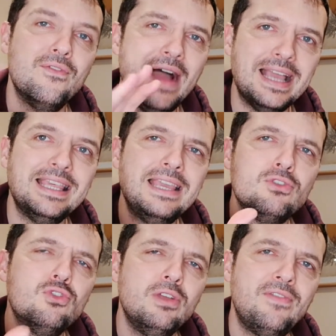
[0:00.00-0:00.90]
That is it.
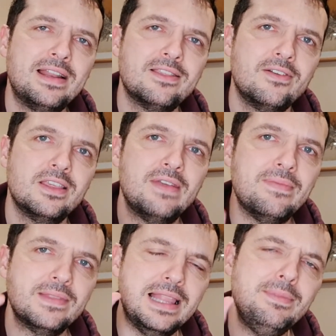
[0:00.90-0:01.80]
Enjoy the Valentine's
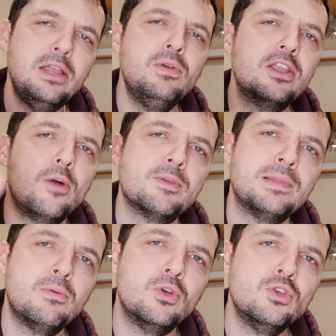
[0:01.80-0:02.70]
event. Let me know in the comments
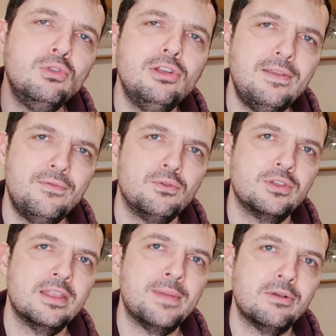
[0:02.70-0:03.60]
below what you're looking forward
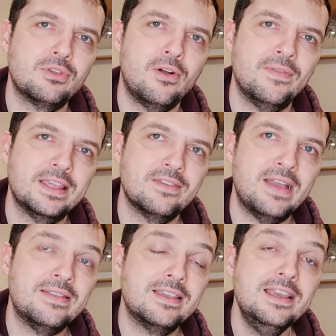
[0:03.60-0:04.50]
to the most on this
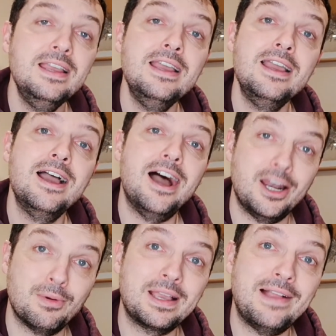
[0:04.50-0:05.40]
event.
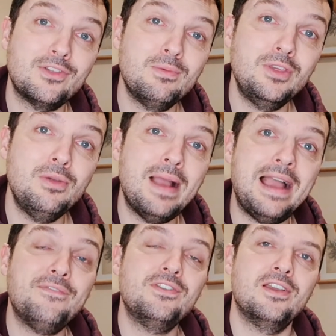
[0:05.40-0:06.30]
And I'll catch up with you
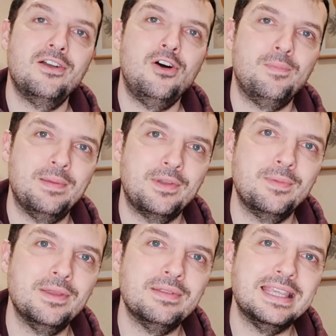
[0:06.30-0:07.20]
after Hoppip
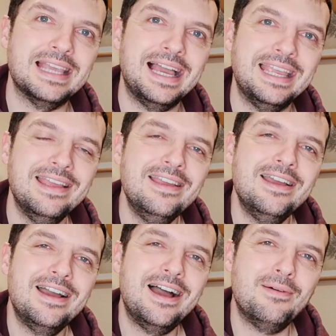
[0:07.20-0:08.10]
Community Day.
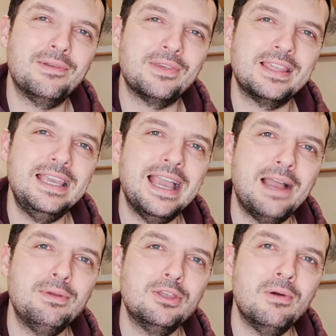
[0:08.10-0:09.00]
And we'll see
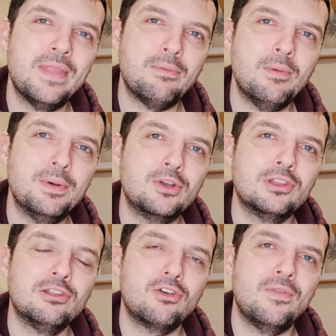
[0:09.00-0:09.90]
how we do on that one. But
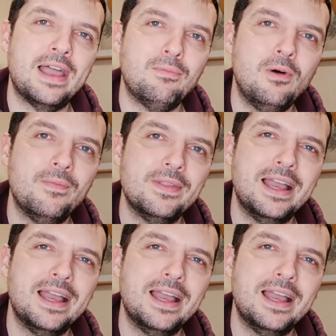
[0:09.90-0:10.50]
good luck on that one.